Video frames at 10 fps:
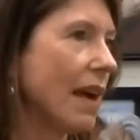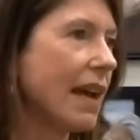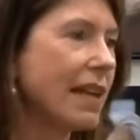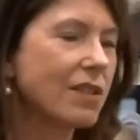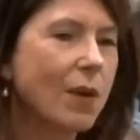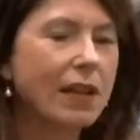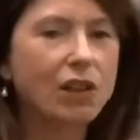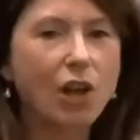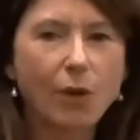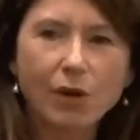And I so I
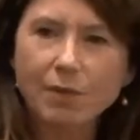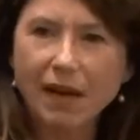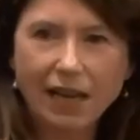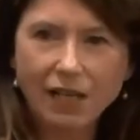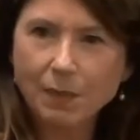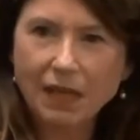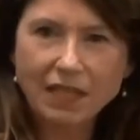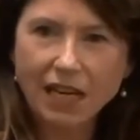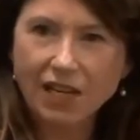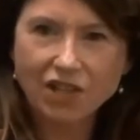lowered my
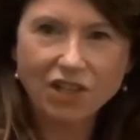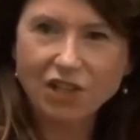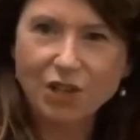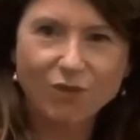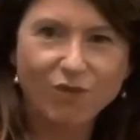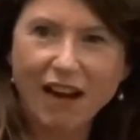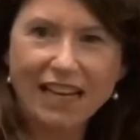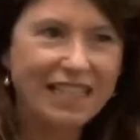expectations just right